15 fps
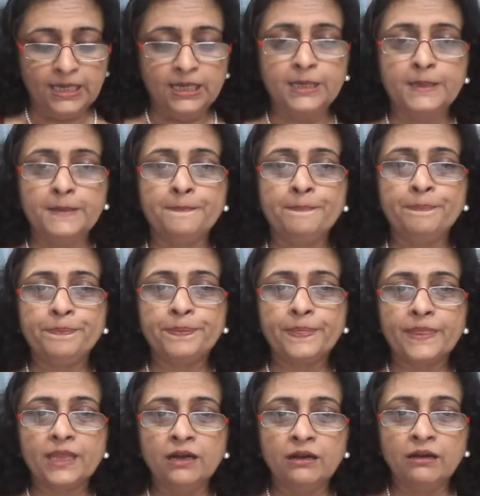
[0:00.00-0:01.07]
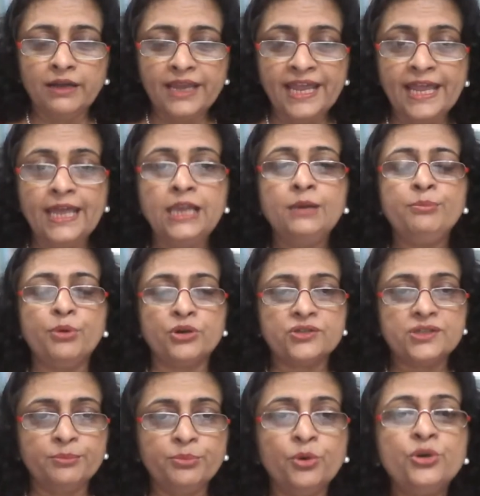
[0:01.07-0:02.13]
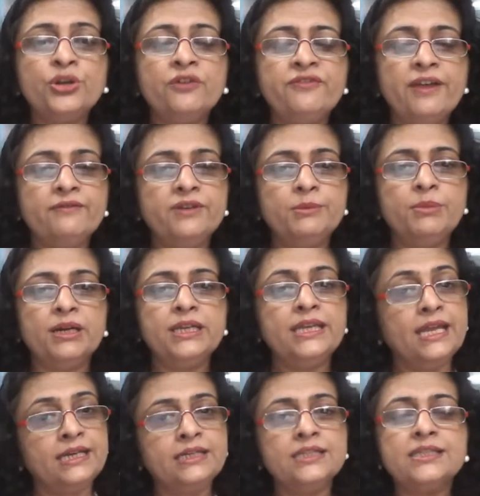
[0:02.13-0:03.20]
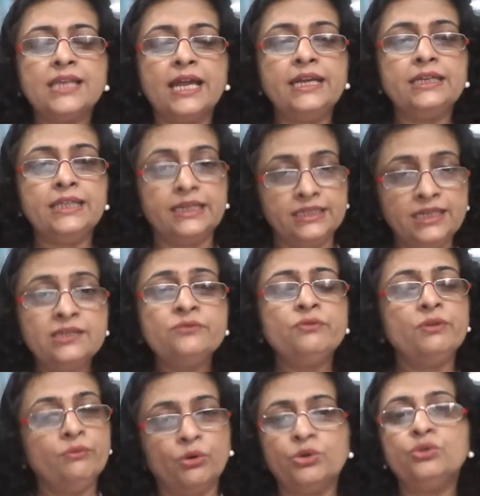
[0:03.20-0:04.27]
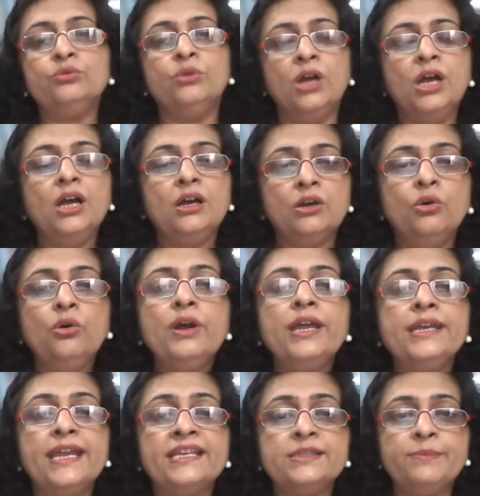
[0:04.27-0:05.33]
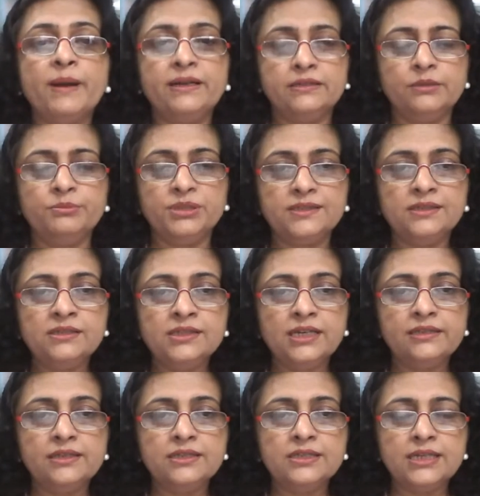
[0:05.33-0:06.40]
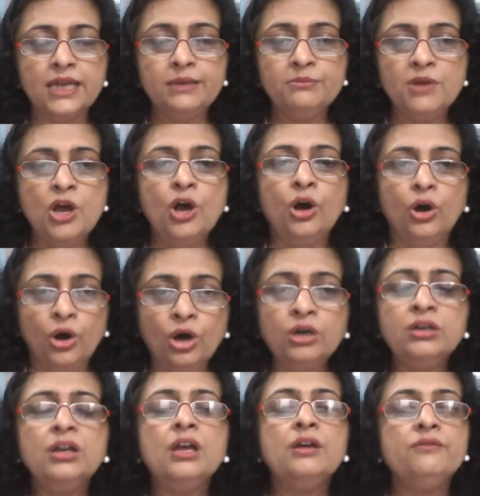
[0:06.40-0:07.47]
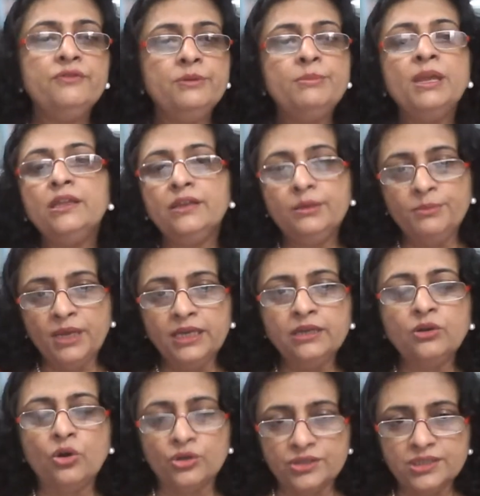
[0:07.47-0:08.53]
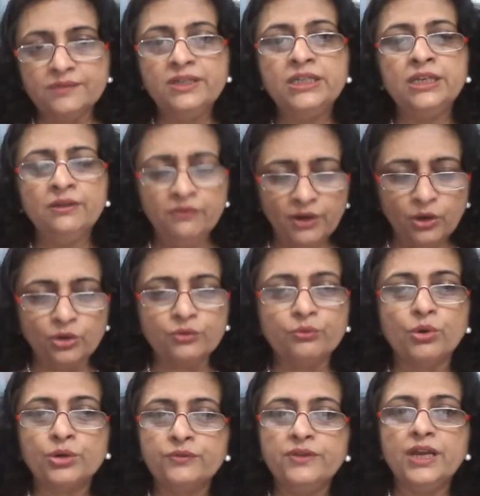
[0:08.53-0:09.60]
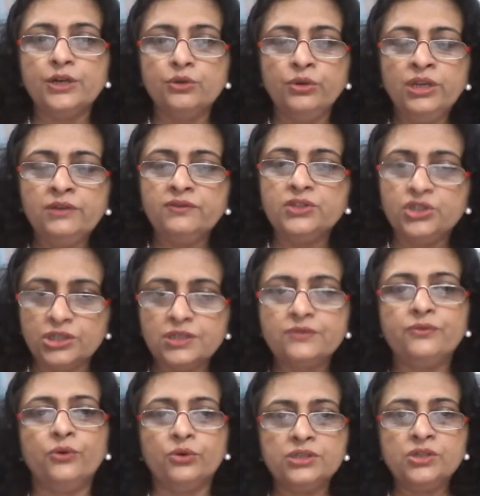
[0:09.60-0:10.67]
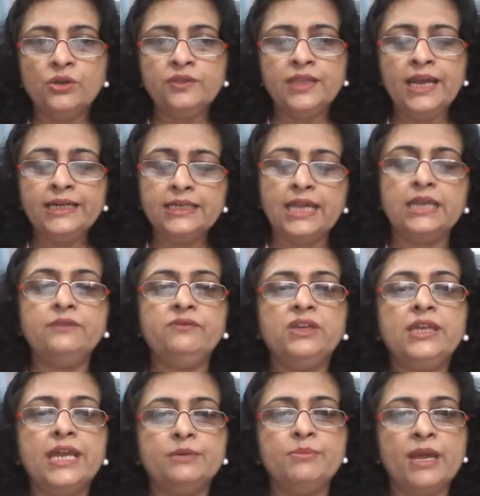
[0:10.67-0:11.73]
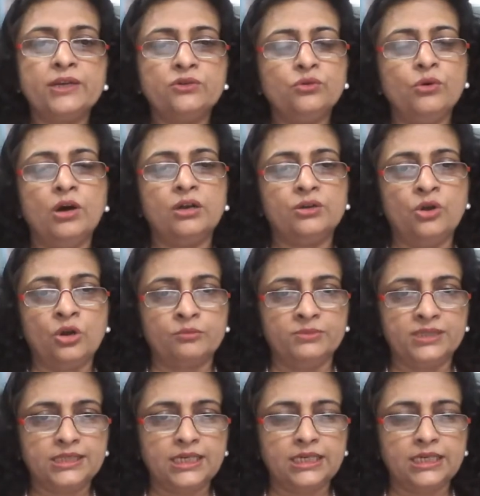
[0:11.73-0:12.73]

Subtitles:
help or support of everybody and decide that yes, we want to go and expand the business at this time, or we may remain conservative, or what we are doing, we just focus on that and we get back to our normal.